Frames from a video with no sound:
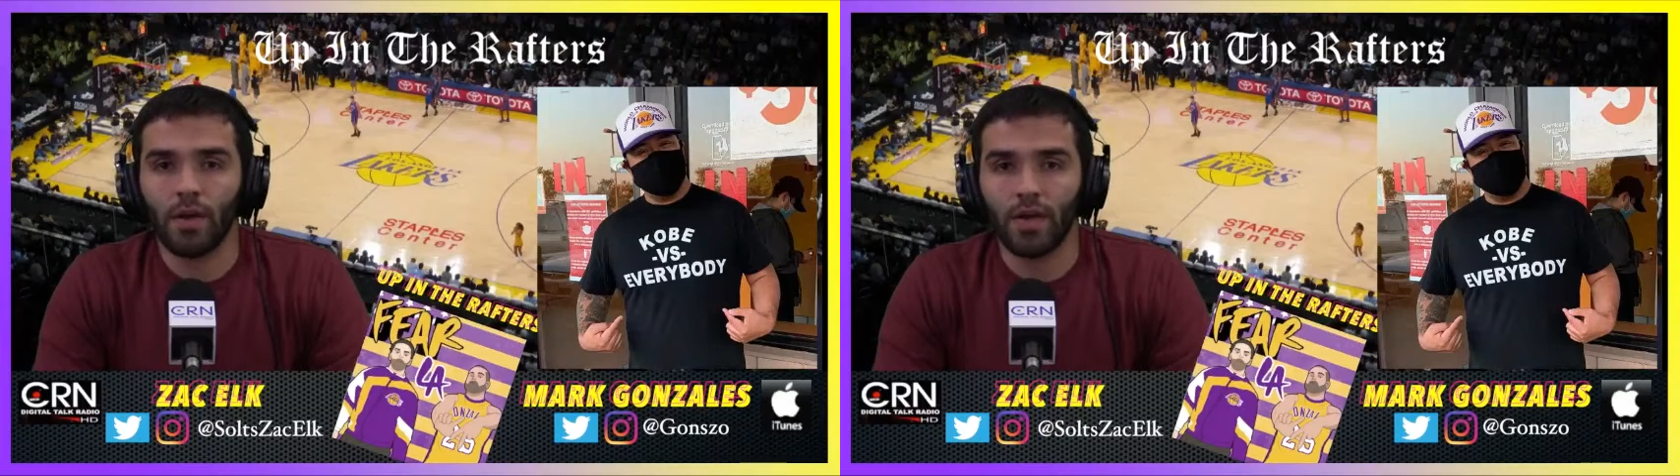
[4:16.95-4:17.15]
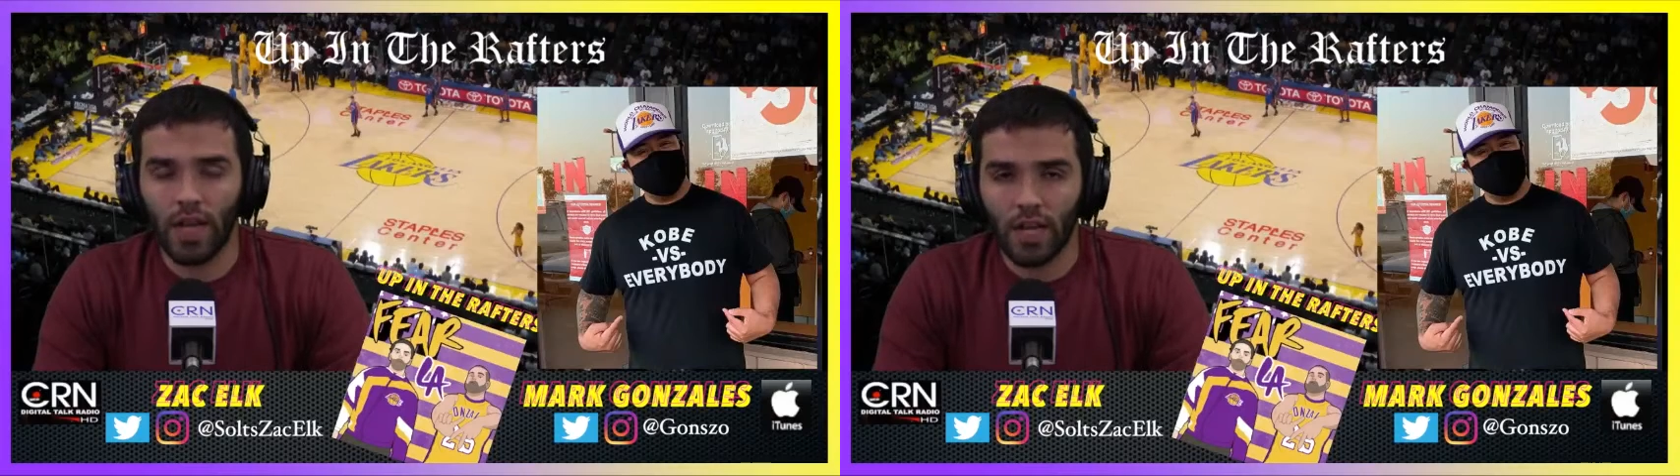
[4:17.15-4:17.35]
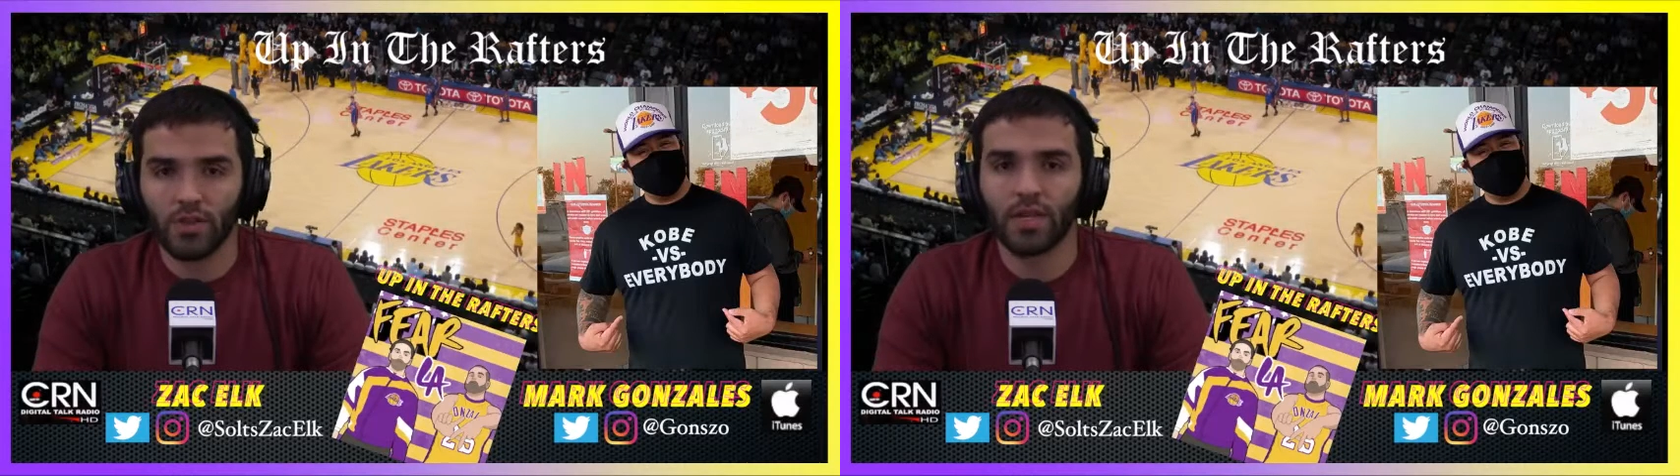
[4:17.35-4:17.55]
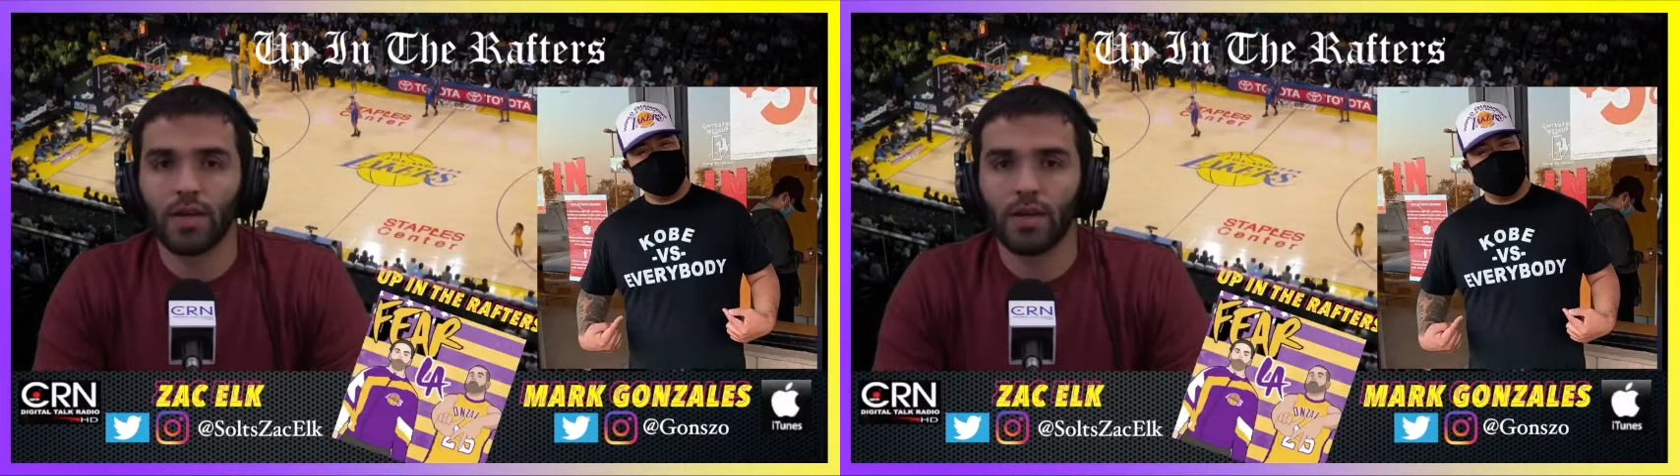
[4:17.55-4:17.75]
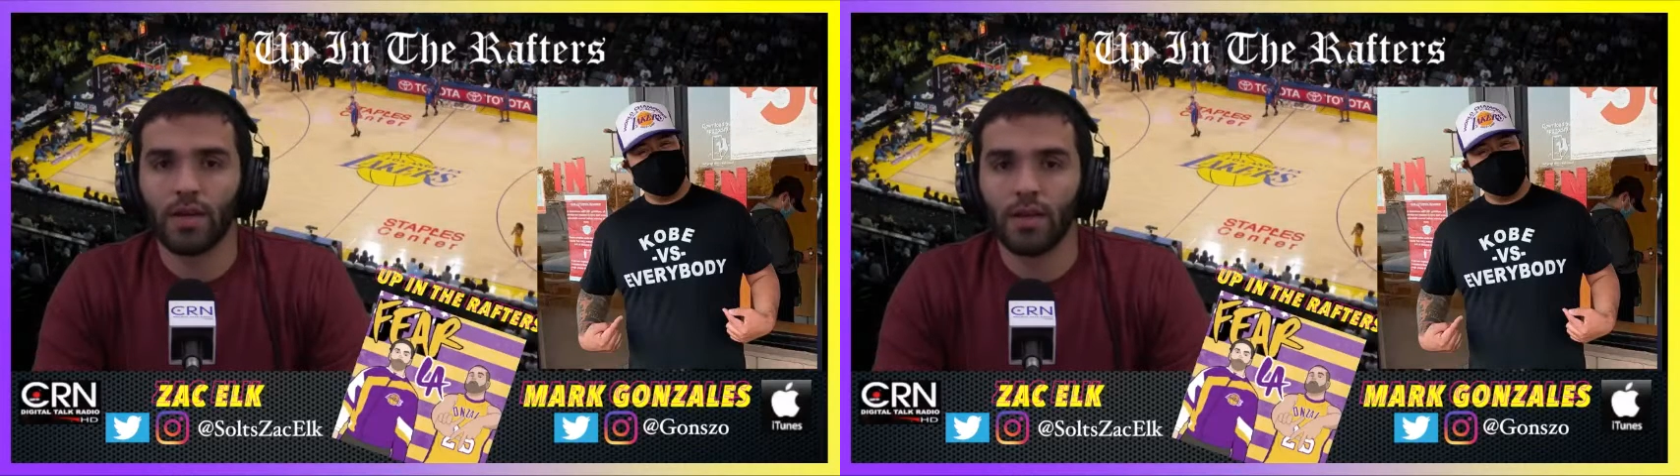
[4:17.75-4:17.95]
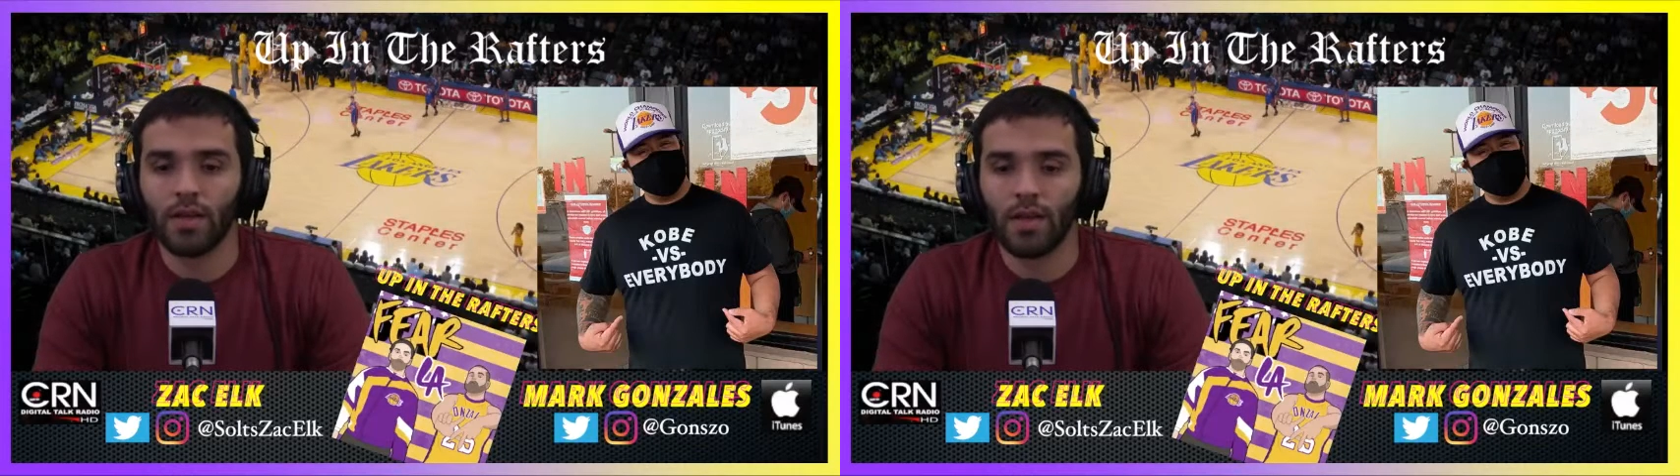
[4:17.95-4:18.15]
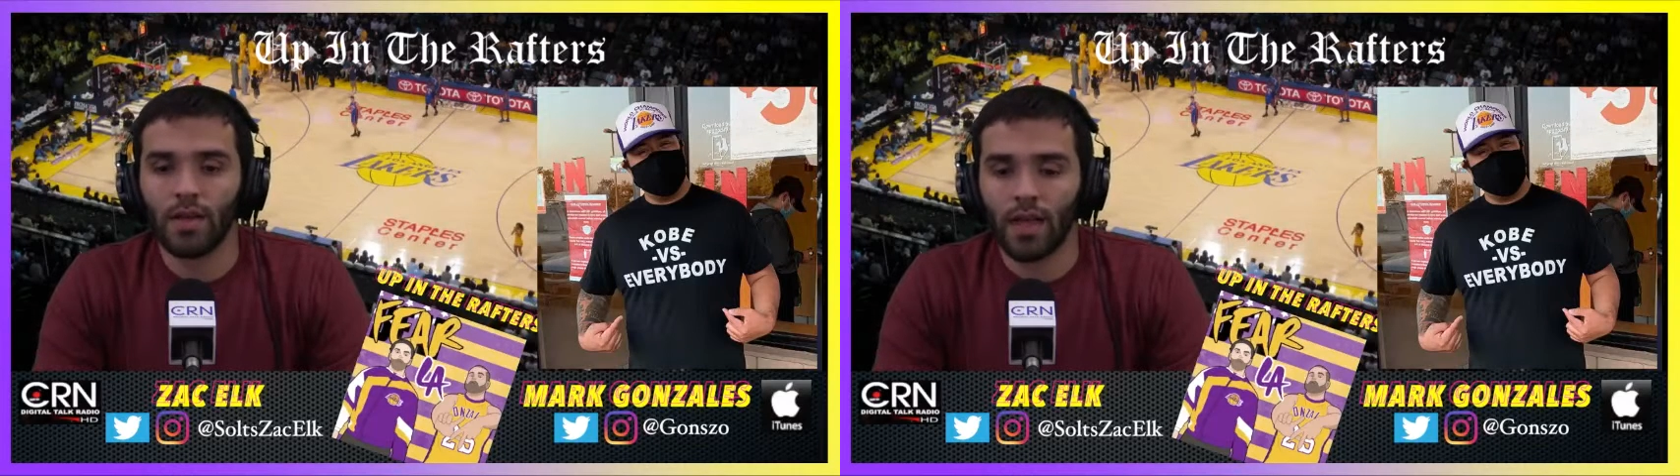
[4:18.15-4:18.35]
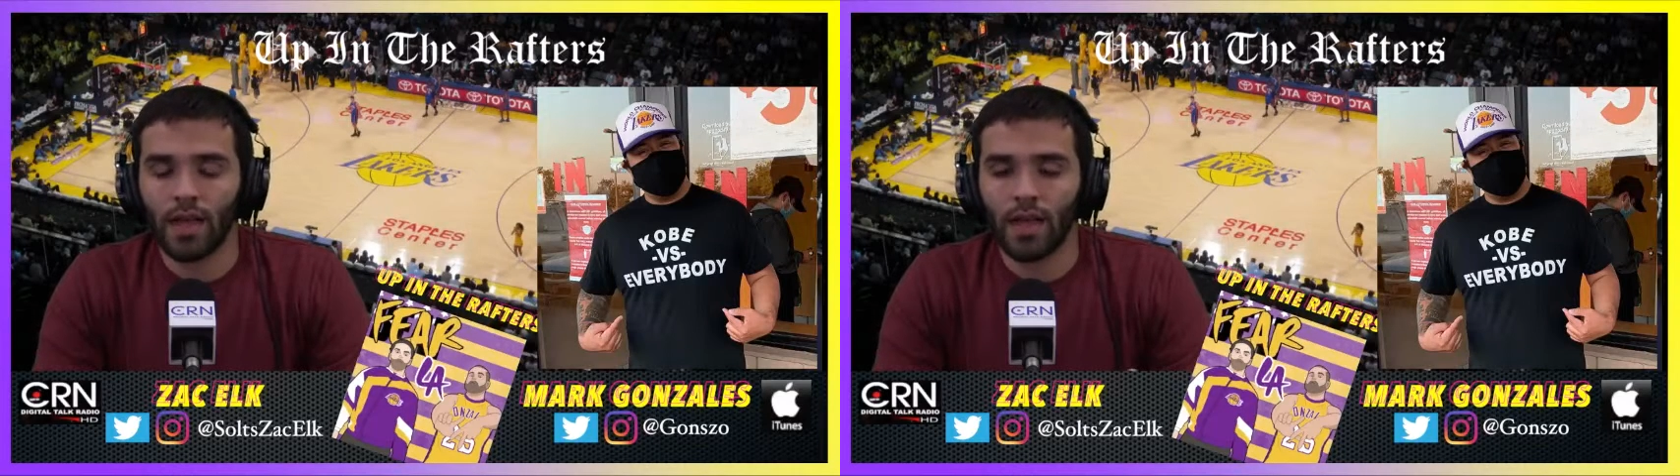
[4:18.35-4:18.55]
Kendrick Nunn,
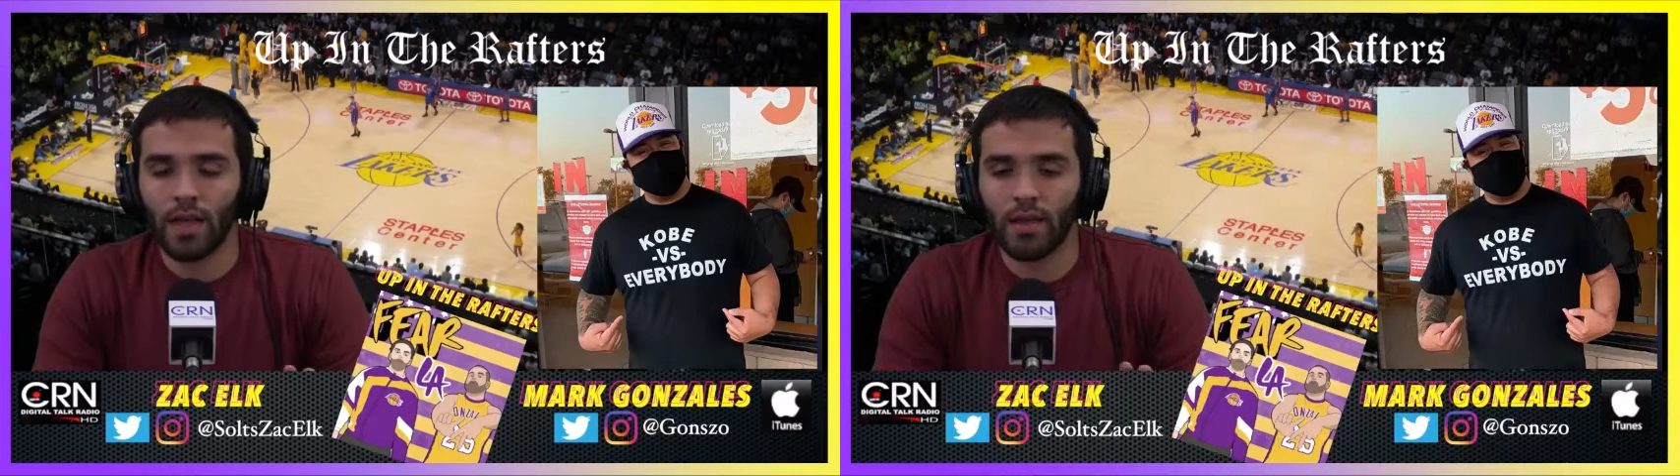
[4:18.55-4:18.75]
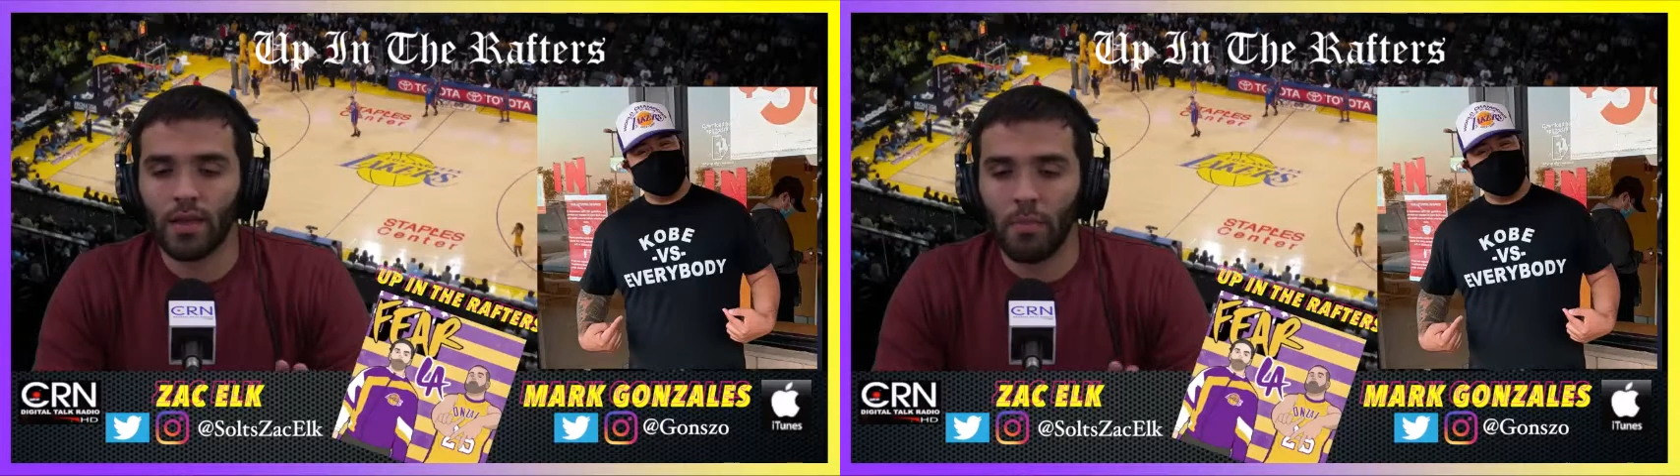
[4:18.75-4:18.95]
and